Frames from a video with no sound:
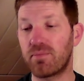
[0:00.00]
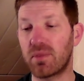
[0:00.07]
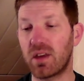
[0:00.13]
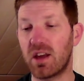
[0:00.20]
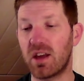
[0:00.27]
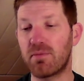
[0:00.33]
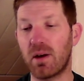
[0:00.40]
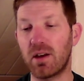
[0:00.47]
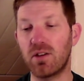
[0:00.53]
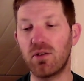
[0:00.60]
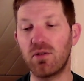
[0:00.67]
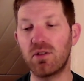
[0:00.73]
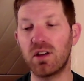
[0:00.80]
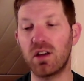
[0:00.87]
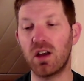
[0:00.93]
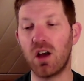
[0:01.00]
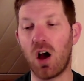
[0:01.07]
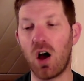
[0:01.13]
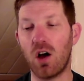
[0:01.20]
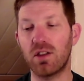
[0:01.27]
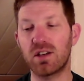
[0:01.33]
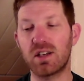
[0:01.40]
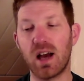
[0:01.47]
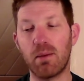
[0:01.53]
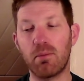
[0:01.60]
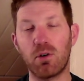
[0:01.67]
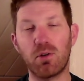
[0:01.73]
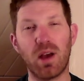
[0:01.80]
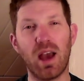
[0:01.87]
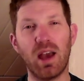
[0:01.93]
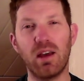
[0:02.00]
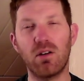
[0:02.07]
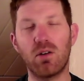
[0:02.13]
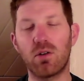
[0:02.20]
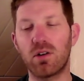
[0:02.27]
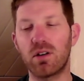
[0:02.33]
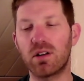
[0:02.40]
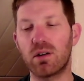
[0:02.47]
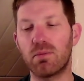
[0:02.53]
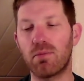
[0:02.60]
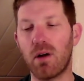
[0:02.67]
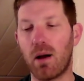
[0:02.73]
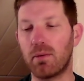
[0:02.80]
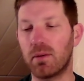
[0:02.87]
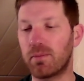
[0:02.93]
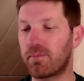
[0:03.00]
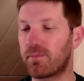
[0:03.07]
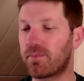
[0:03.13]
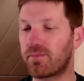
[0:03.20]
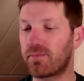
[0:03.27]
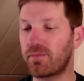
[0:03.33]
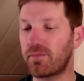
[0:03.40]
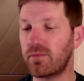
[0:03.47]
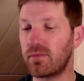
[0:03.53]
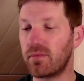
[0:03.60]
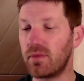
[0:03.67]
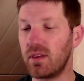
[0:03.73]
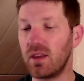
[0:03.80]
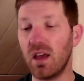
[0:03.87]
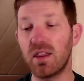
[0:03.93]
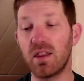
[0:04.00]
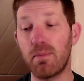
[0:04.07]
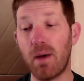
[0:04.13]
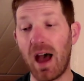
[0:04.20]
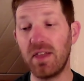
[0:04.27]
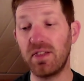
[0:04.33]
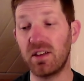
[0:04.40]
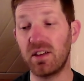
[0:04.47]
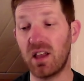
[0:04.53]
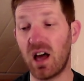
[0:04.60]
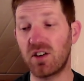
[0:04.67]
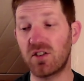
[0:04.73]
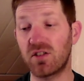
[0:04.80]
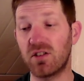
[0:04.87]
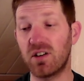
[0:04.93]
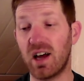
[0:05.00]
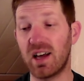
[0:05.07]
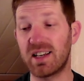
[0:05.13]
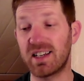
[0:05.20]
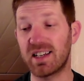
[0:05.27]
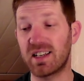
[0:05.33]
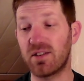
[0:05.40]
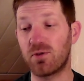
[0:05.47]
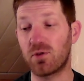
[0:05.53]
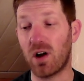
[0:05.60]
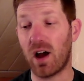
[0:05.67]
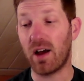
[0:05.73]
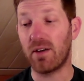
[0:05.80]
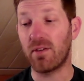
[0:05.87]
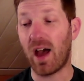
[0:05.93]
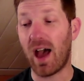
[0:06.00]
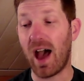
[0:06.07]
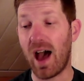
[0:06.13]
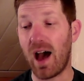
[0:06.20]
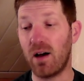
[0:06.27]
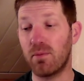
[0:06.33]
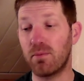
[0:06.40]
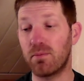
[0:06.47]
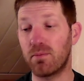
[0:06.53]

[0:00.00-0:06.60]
is my using all the time okay, or is it a problem? The pathological addictive drive outcompetes